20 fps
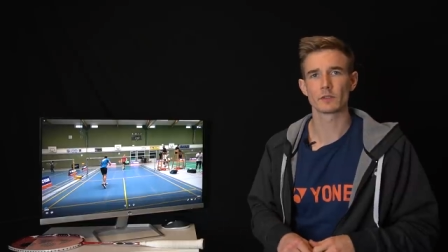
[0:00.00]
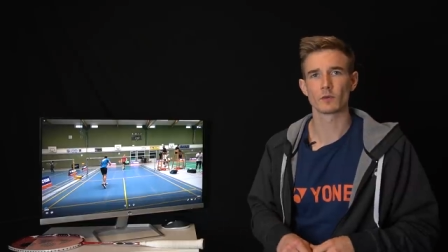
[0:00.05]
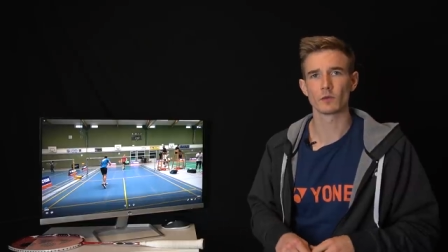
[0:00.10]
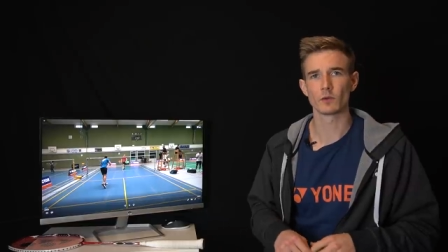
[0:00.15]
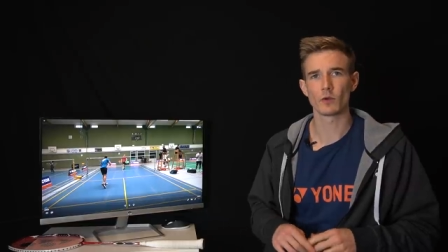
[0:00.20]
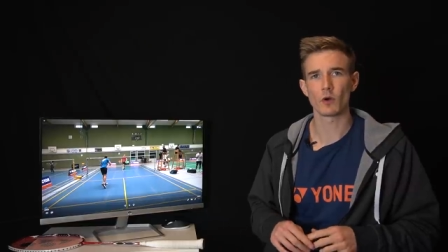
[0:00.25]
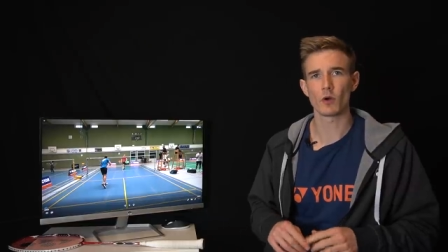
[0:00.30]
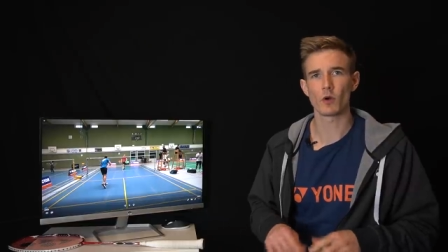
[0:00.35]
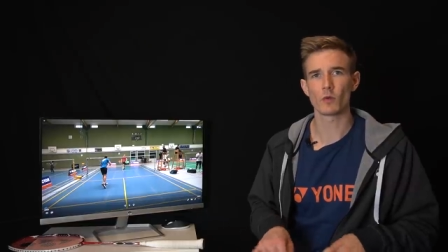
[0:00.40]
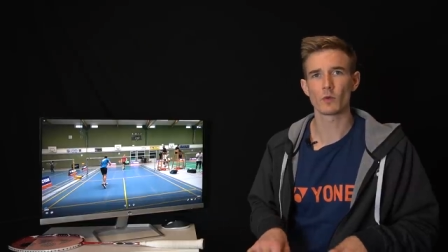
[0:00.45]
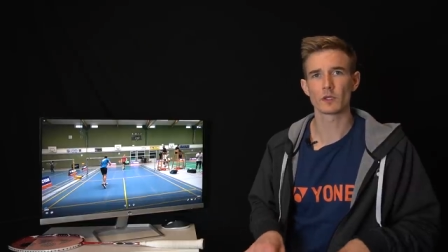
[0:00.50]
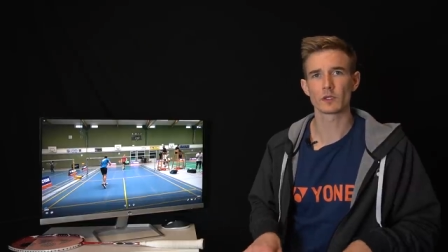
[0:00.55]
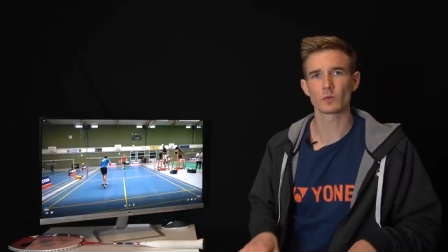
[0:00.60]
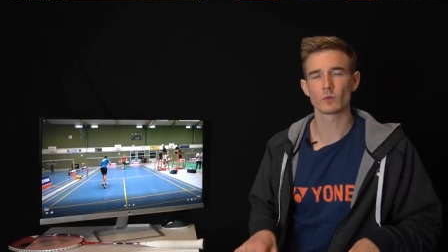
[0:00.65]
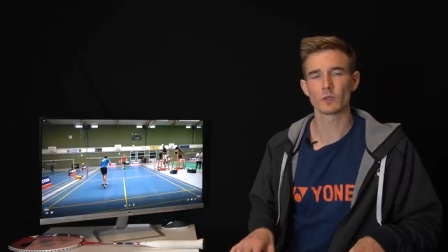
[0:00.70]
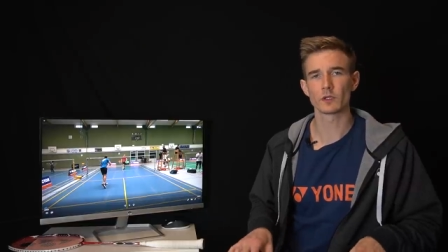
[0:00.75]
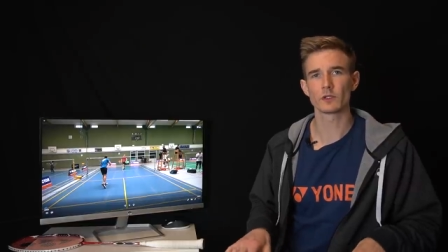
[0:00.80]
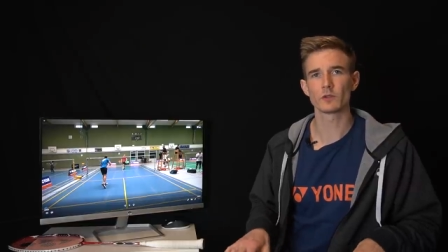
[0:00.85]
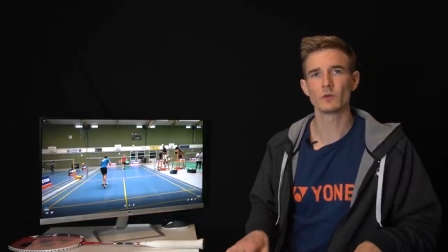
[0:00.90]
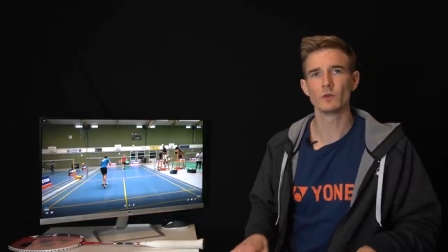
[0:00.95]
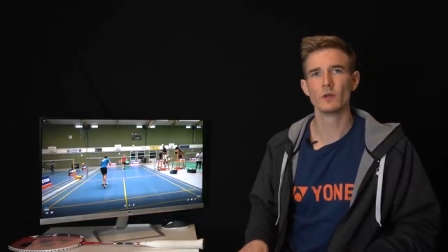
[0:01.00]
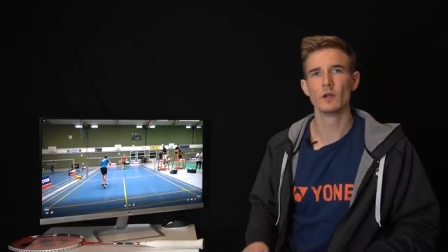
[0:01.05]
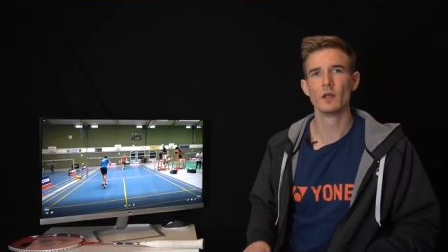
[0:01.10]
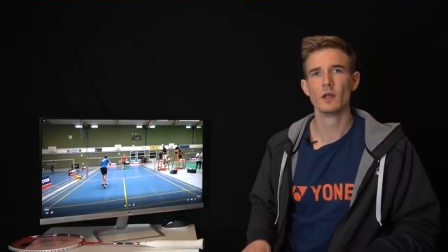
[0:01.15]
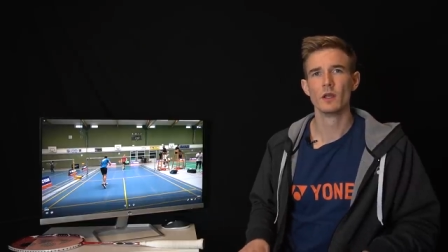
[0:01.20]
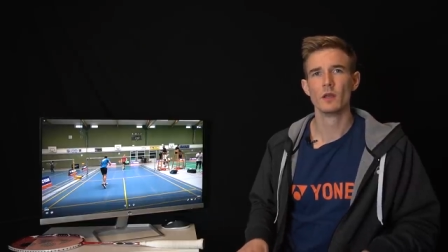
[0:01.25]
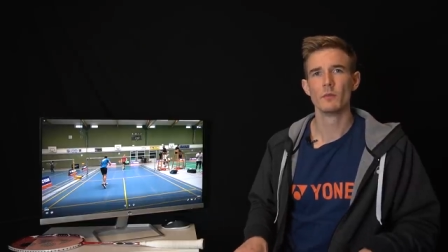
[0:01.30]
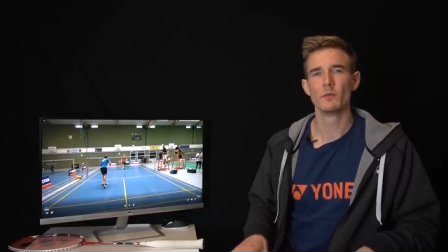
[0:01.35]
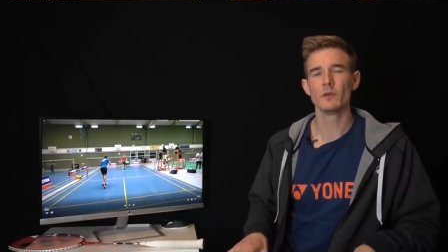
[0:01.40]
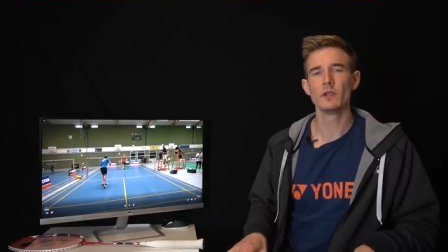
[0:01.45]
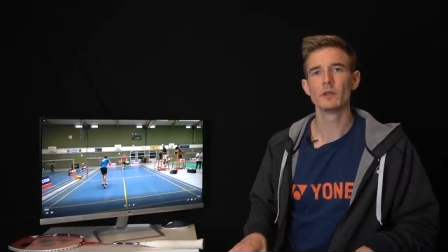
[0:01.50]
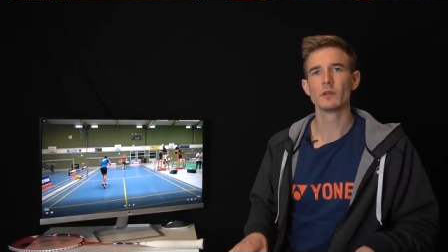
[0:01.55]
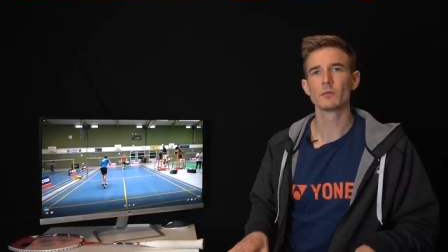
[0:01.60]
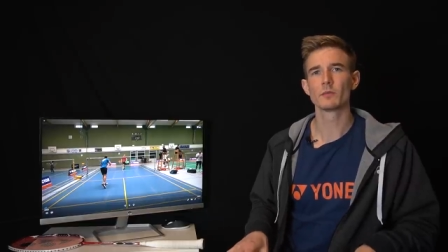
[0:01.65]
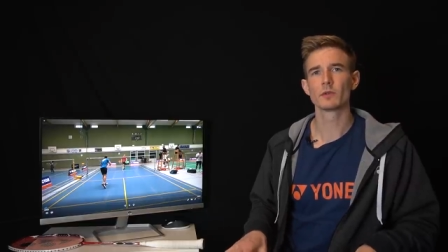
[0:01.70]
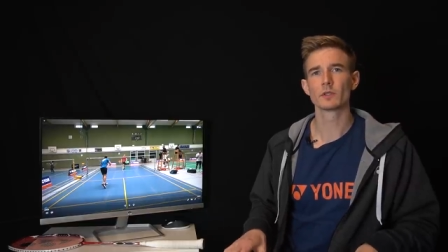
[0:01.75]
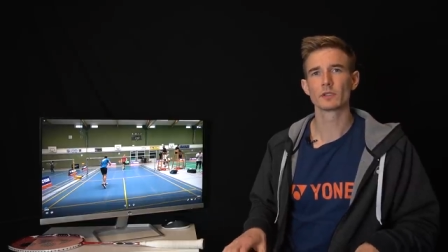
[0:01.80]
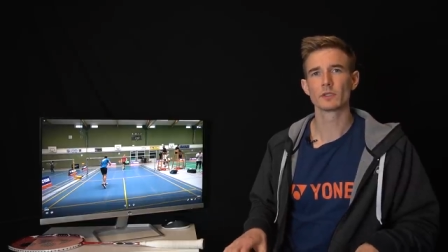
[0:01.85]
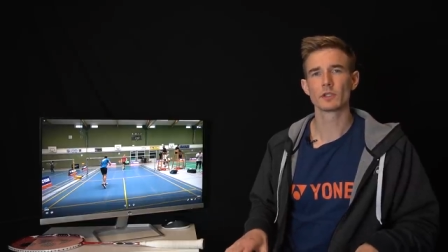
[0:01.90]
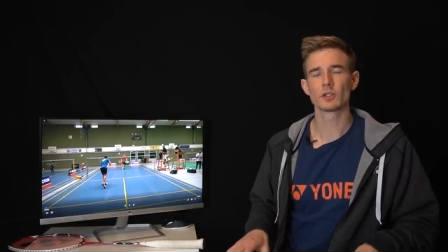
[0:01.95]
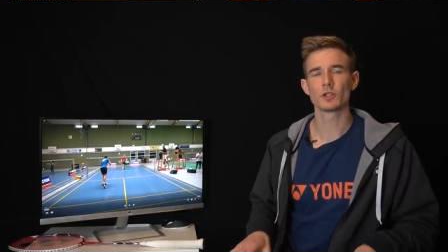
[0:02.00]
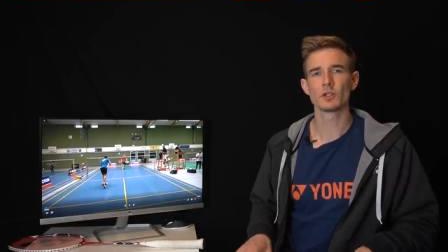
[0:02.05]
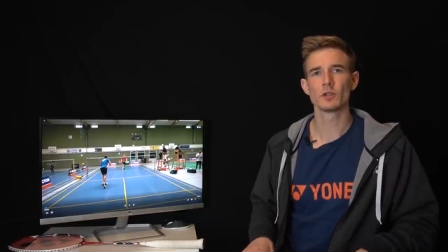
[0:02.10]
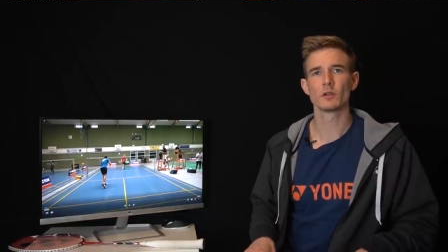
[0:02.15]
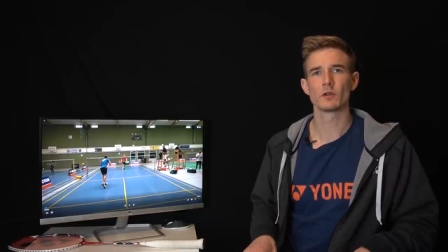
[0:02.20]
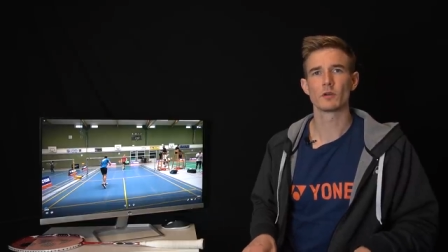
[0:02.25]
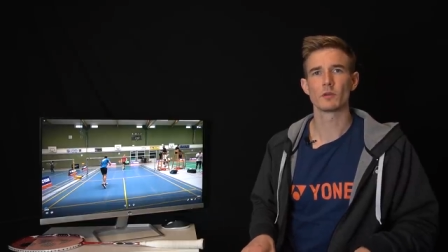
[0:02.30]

So you always want to be in a position